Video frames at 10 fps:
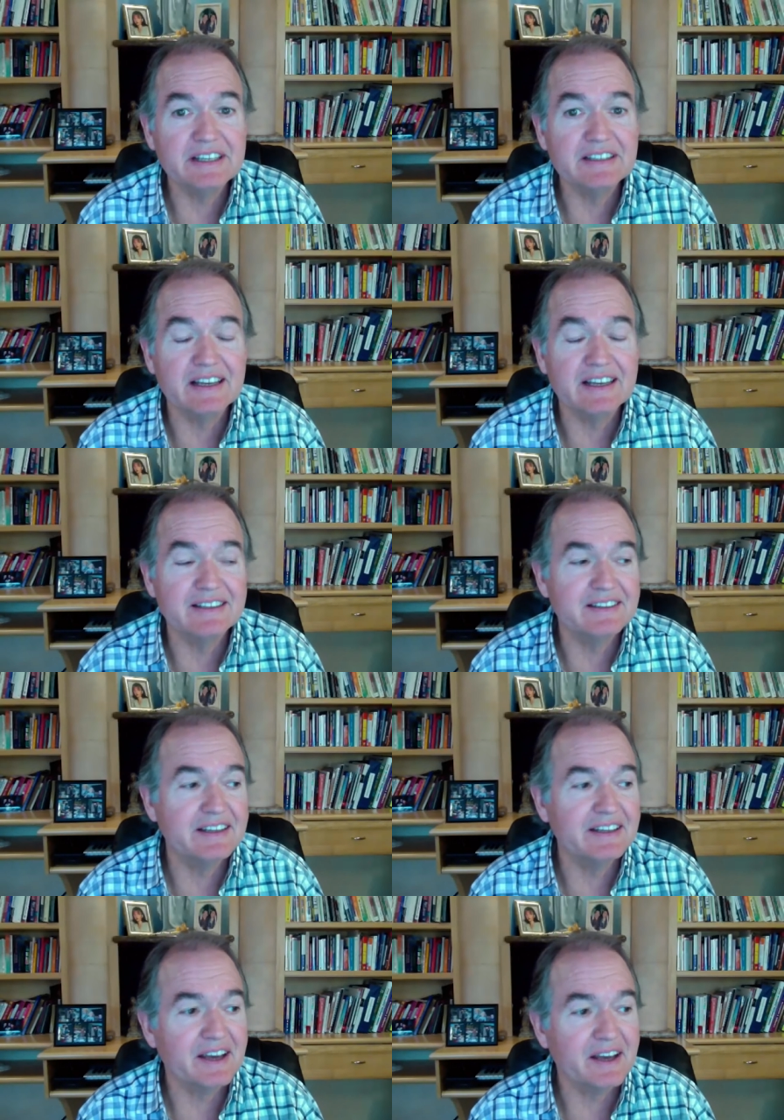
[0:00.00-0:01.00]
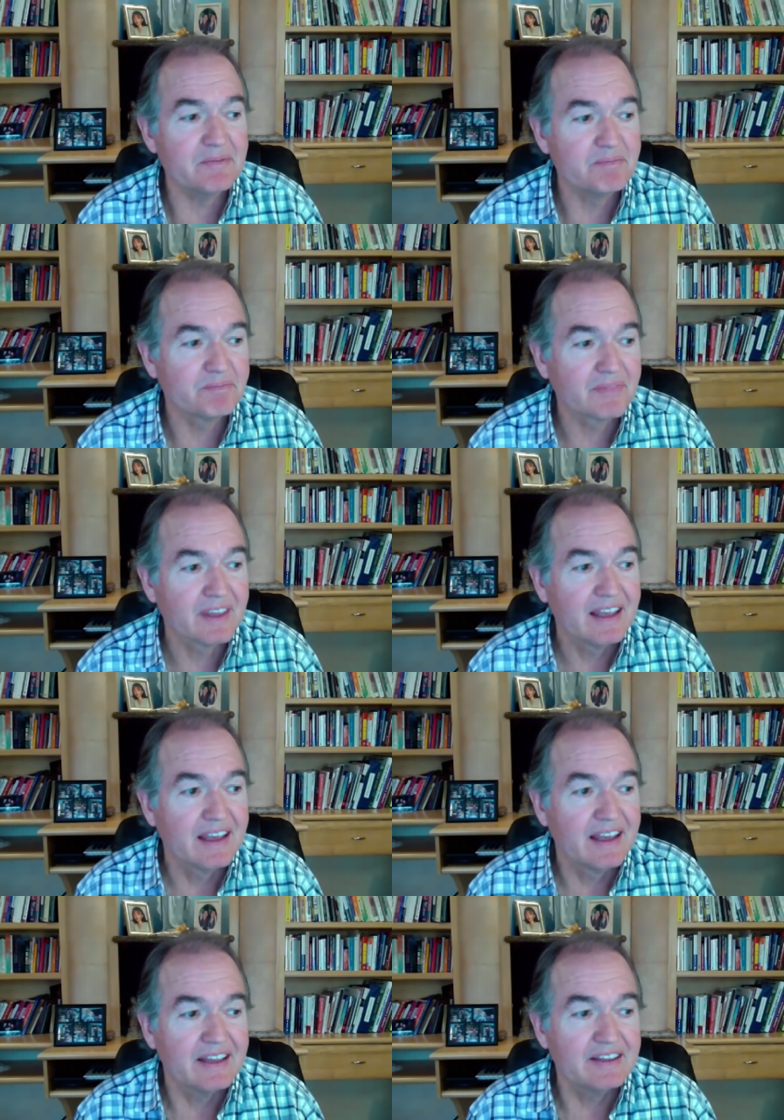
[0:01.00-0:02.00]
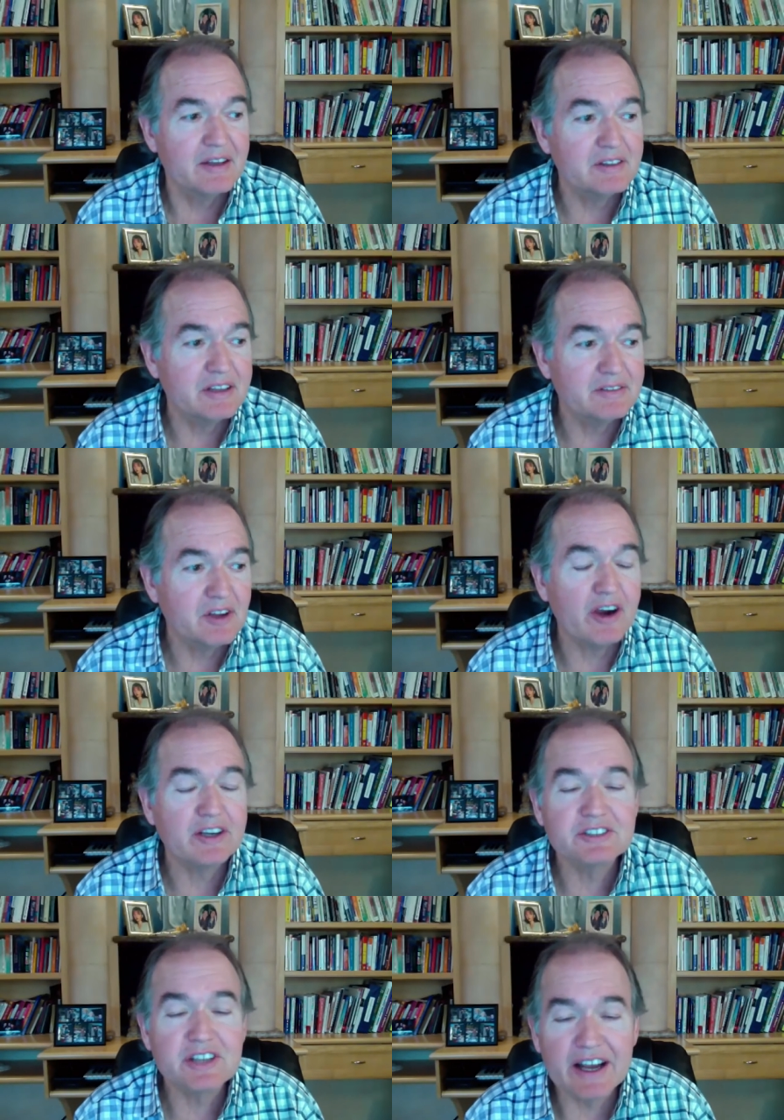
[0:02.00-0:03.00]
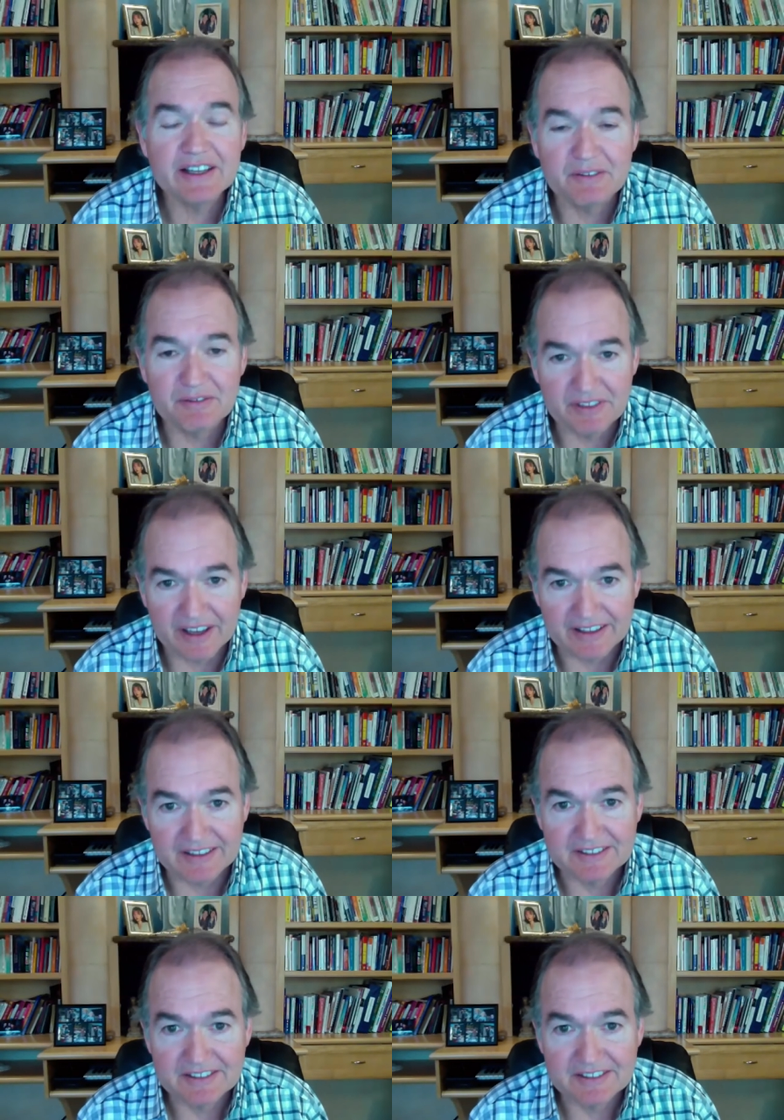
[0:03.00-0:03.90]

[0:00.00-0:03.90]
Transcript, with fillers: the dark side of things.